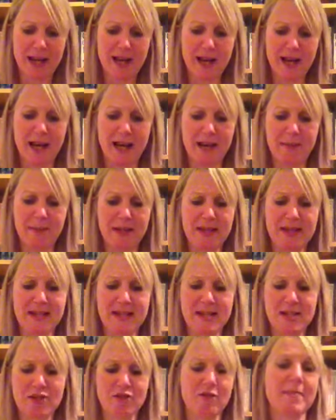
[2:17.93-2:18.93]
a
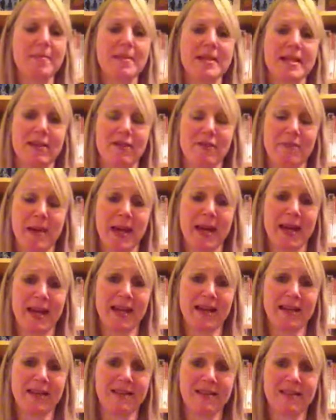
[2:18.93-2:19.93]
descriptive
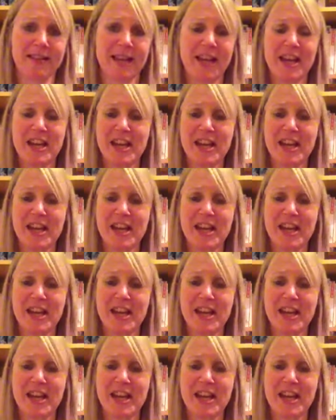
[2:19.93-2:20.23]
piece.